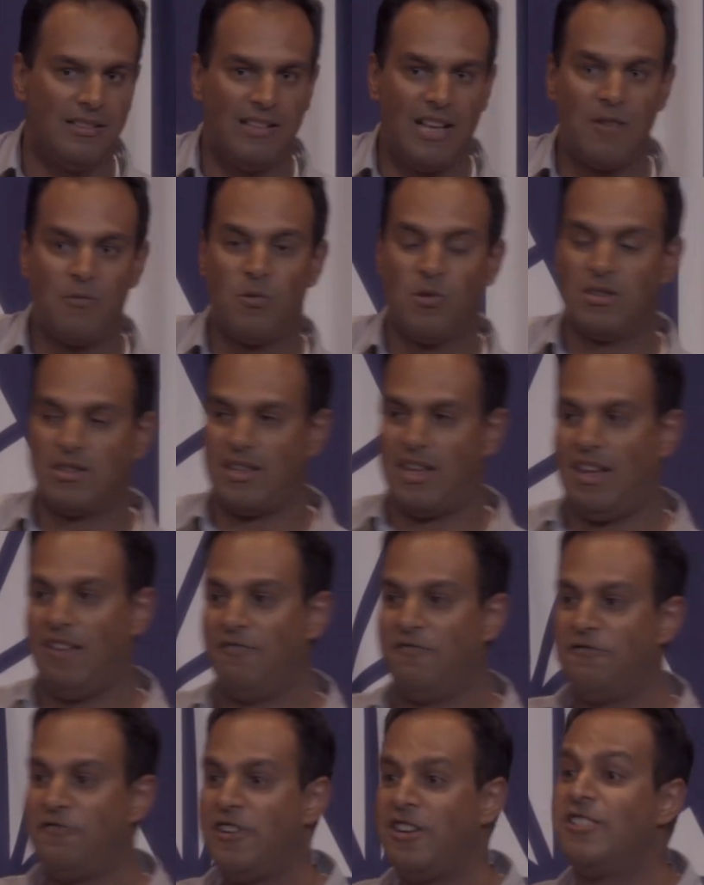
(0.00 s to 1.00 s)
That was a
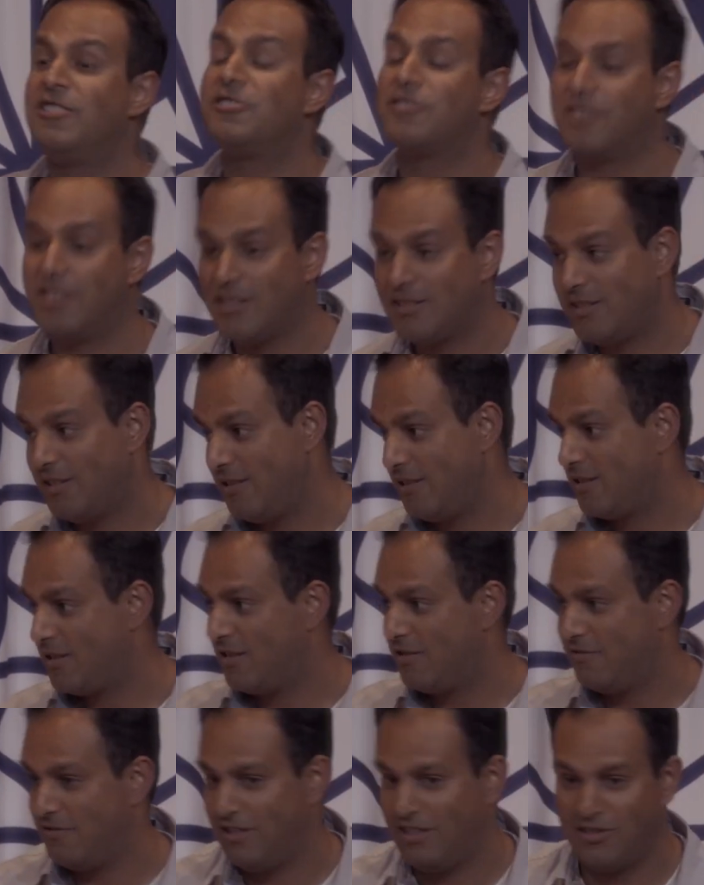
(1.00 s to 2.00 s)
very interesting
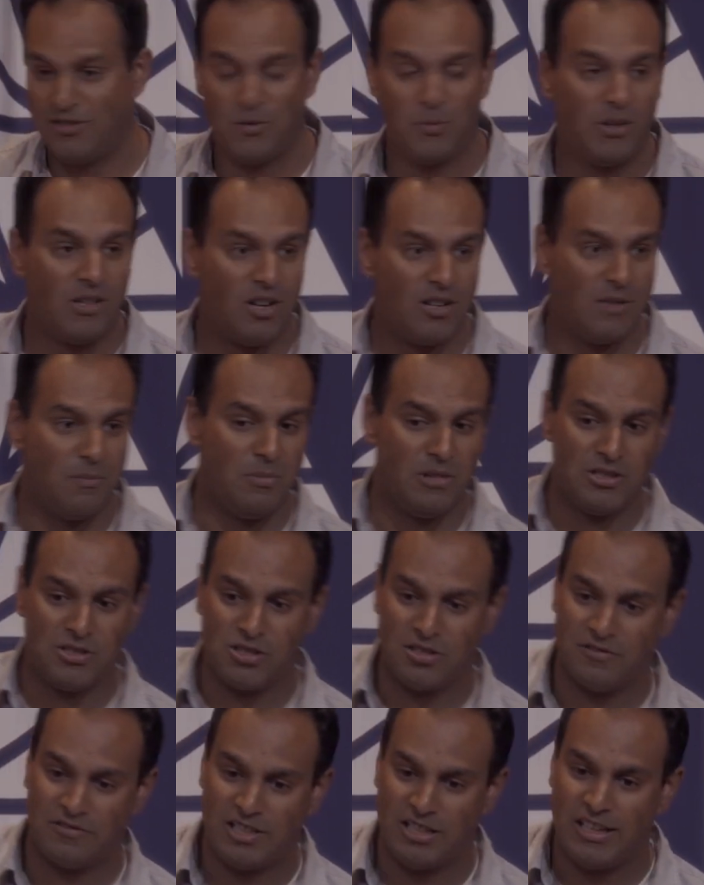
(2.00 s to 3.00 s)
discovery. We got a
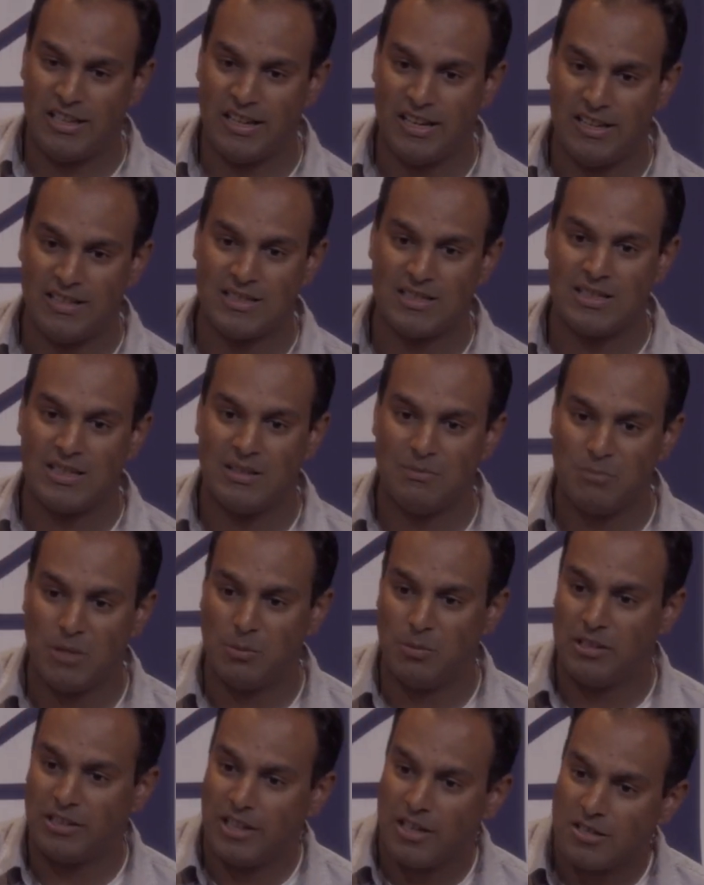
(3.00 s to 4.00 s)
bunch of really nice
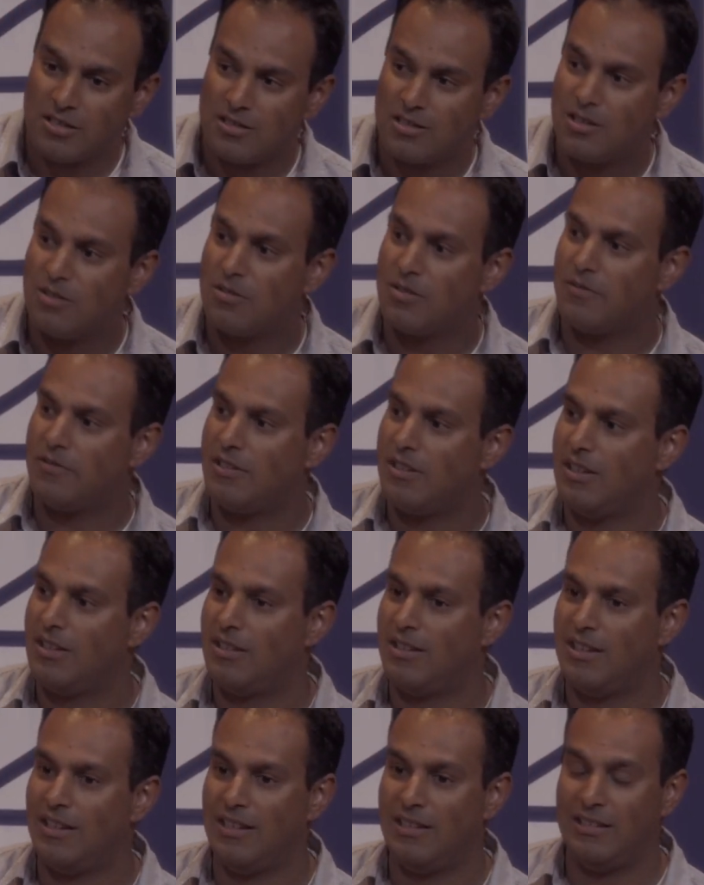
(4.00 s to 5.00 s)
publications out of
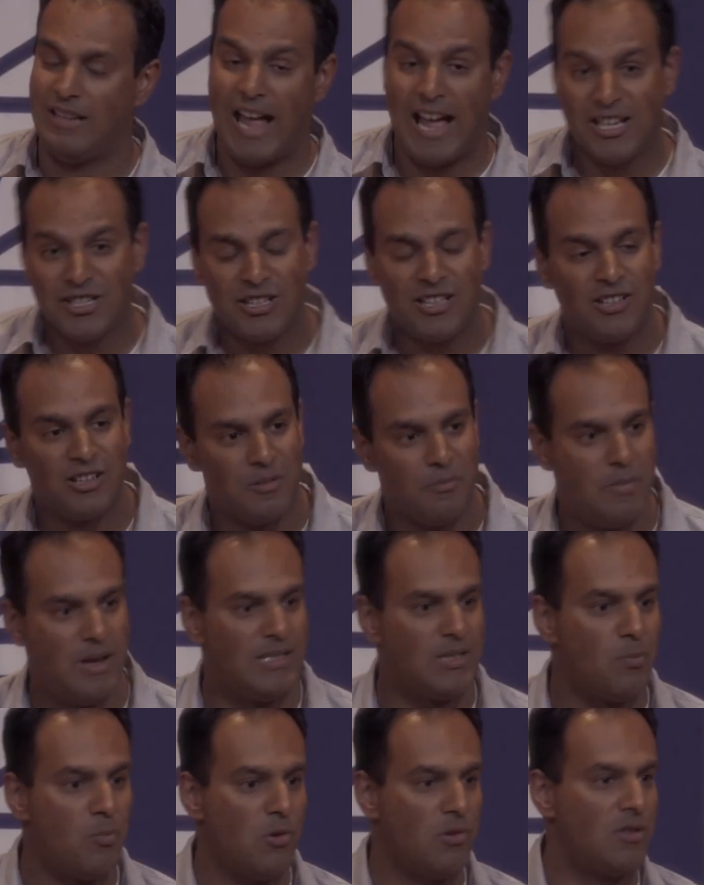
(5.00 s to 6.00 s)
it, and actually got a
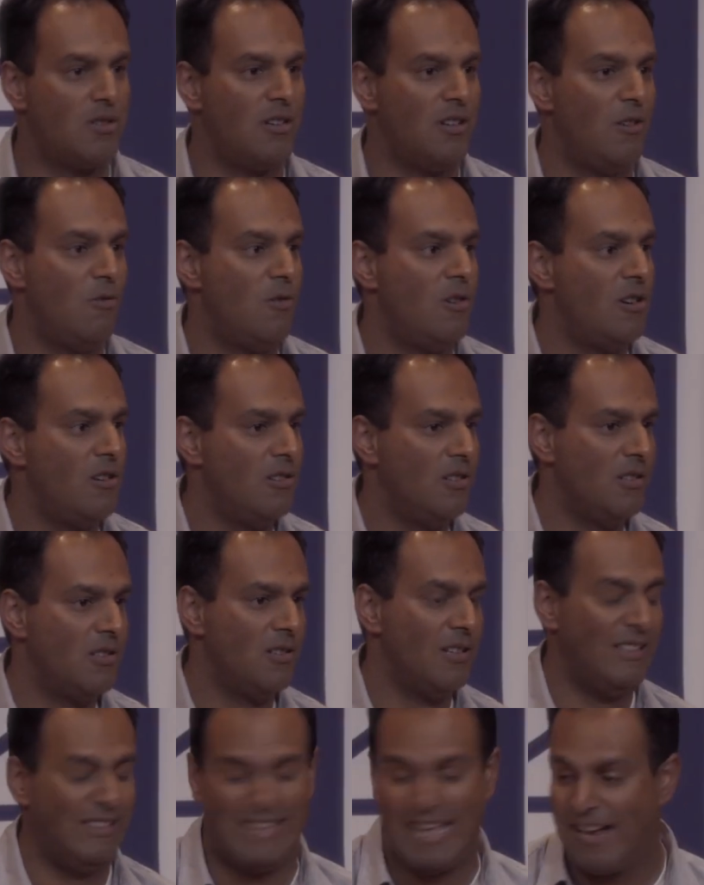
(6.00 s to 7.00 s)
Best Poster award
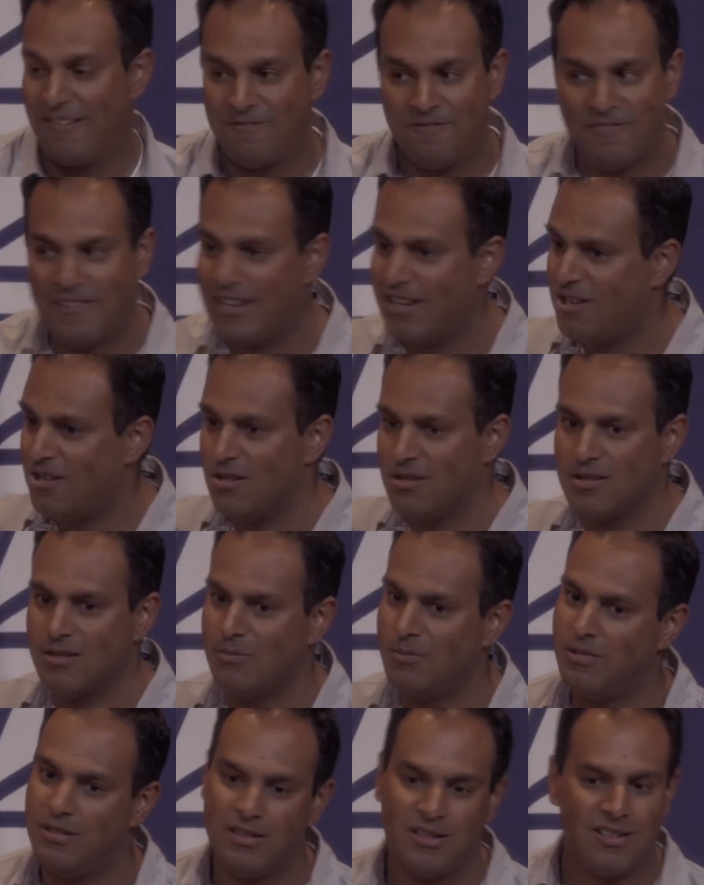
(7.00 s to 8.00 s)
also, and that felt
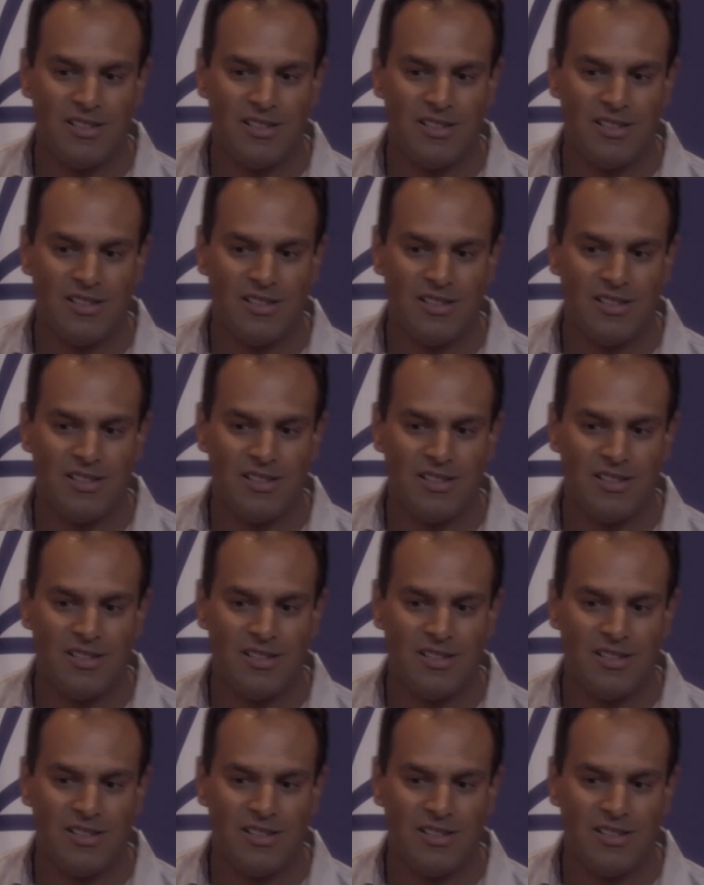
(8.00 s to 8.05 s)
awesome.